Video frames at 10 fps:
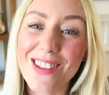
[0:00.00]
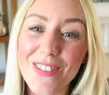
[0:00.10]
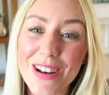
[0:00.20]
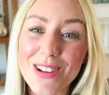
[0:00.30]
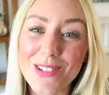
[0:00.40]
and a
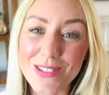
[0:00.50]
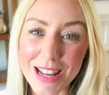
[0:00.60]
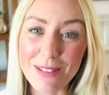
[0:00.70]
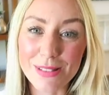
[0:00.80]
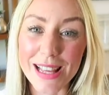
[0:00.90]
very cool
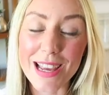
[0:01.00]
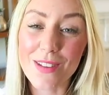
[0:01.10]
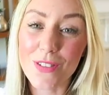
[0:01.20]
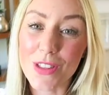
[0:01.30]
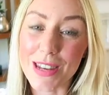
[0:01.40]
namesake
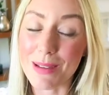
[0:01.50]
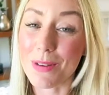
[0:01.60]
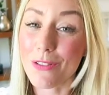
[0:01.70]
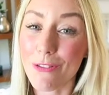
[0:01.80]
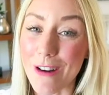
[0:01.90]
for the name
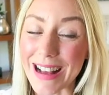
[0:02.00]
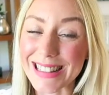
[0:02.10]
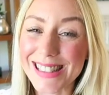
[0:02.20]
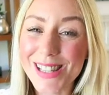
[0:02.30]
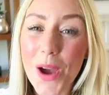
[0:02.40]

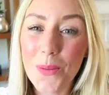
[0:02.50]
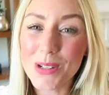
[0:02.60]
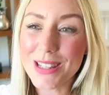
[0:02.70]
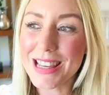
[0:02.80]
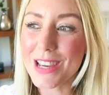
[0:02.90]
Franz. What
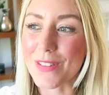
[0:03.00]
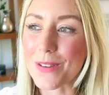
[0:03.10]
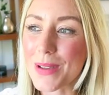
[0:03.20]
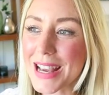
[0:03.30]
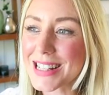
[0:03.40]
do you think of
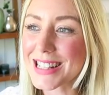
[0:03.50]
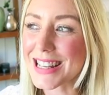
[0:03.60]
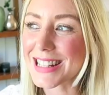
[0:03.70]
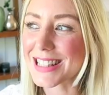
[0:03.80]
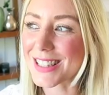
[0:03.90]
it? We
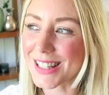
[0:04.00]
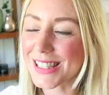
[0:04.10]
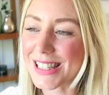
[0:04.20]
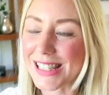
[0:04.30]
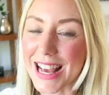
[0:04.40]
actually
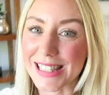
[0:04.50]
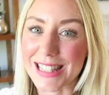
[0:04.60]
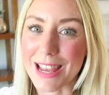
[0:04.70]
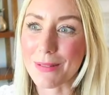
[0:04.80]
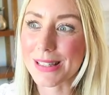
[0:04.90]
discussed this as a
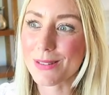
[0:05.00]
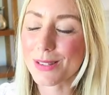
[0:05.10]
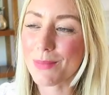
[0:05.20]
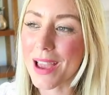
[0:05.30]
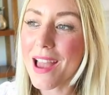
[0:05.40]
name because it
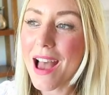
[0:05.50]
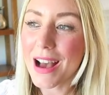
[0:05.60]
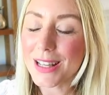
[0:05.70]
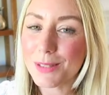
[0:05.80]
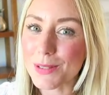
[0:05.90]
was my
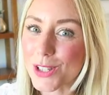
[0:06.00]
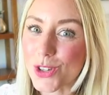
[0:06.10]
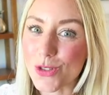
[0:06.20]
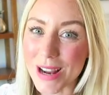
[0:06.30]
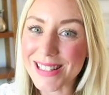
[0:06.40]
husband's
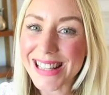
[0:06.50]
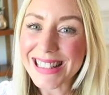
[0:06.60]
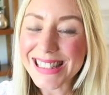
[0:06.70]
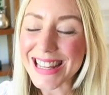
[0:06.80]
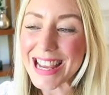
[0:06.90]

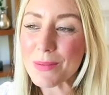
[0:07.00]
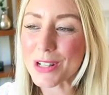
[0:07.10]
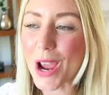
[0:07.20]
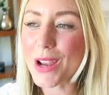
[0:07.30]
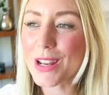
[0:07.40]
granddad's name,
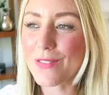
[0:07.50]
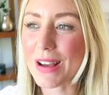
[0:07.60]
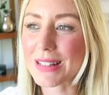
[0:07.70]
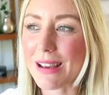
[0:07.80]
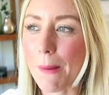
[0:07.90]
which I only
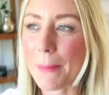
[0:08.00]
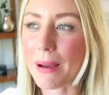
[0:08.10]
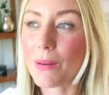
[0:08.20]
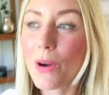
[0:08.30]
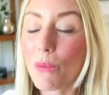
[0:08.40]
found out
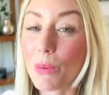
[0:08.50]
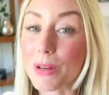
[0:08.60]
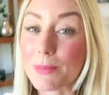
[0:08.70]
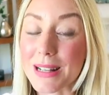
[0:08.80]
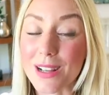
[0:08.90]
about when we
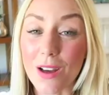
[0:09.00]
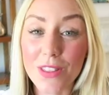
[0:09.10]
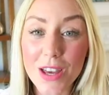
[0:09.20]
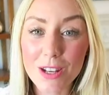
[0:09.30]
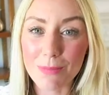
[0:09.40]
were expecting our
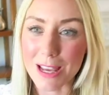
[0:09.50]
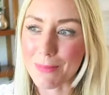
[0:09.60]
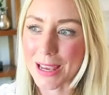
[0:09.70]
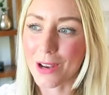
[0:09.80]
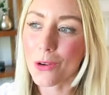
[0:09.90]
third
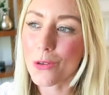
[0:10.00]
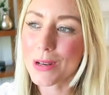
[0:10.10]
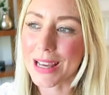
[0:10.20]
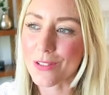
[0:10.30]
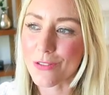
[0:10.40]
baby, and I
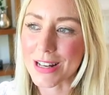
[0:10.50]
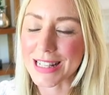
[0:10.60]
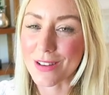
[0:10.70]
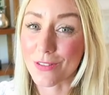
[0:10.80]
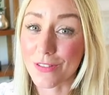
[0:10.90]
already had
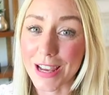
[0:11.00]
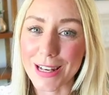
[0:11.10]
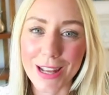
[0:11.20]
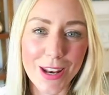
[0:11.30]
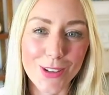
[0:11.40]
Freddie and
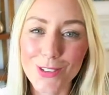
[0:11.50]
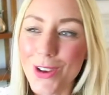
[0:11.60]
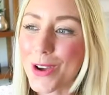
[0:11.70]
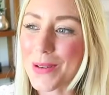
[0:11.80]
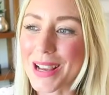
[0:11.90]
Finn, and
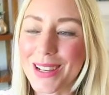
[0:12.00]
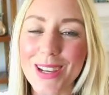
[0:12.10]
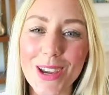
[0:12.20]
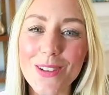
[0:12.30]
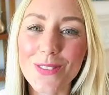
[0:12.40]
no way could I
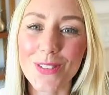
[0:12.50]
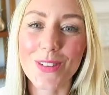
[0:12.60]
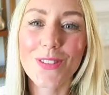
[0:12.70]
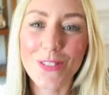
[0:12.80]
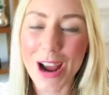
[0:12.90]
go
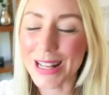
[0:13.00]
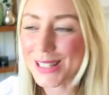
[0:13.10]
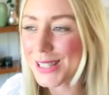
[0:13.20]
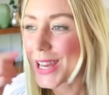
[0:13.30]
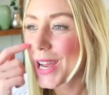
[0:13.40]
for a
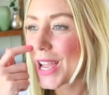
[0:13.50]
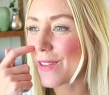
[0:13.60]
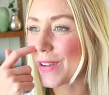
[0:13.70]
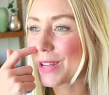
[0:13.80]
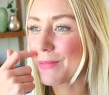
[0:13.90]
Franz
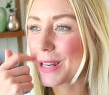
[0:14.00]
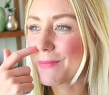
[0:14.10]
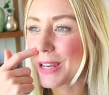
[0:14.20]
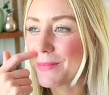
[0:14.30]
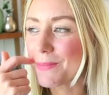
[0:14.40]
if it had been
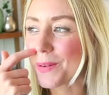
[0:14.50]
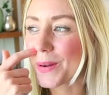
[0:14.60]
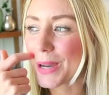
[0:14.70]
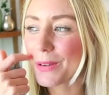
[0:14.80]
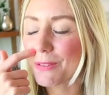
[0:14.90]
a baby
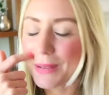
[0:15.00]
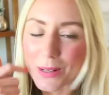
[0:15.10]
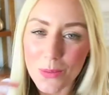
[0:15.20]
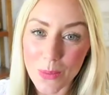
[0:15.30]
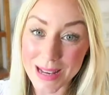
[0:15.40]
boy. It would have
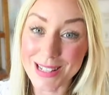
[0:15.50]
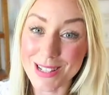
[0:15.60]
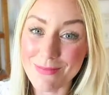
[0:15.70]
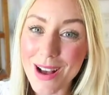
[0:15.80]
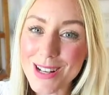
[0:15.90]
been way
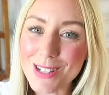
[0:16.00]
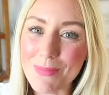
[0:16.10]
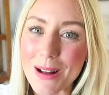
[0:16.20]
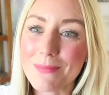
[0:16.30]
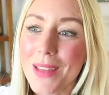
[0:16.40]
too much,
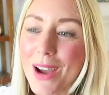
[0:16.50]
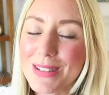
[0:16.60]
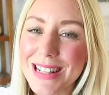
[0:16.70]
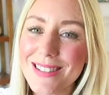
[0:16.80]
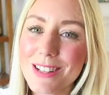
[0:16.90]
but I
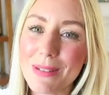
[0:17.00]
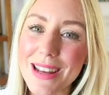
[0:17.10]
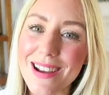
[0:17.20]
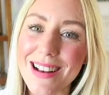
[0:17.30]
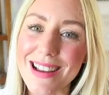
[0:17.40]
wish I'd known about
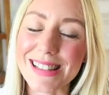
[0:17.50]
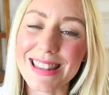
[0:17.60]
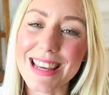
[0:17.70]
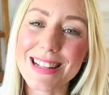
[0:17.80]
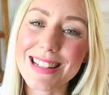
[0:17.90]
it earlier because I
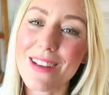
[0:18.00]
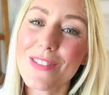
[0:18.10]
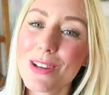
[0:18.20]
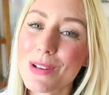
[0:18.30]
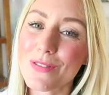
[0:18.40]
think it
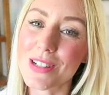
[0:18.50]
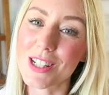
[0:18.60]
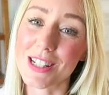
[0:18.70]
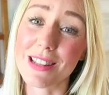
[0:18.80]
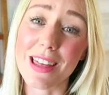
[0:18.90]
definitely would have
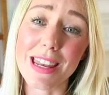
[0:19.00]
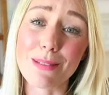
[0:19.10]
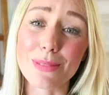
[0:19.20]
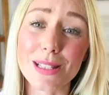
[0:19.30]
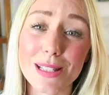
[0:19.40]
featured in their
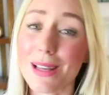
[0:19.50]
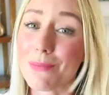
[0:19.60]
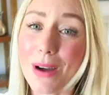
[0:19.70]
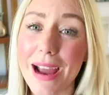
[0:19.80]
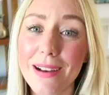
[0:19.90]
names
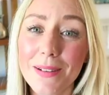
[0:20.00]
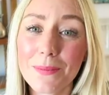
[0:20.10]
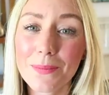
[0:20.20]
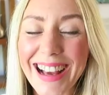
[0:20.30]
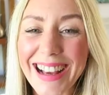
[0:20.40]
somewhere.
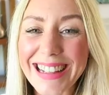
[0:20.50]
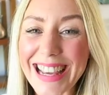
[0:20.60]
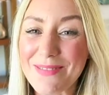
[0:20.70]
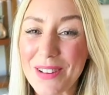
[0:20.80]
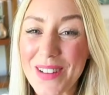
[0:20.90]

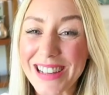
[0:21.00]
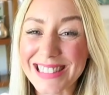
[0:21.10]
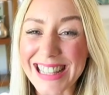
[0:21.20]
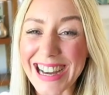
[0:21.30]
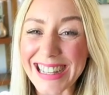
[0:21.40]
Okay, my
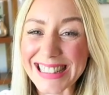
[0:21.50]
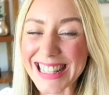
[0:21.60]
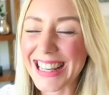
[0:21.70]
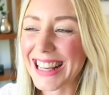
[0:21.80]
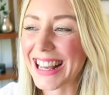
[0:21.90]
wild card.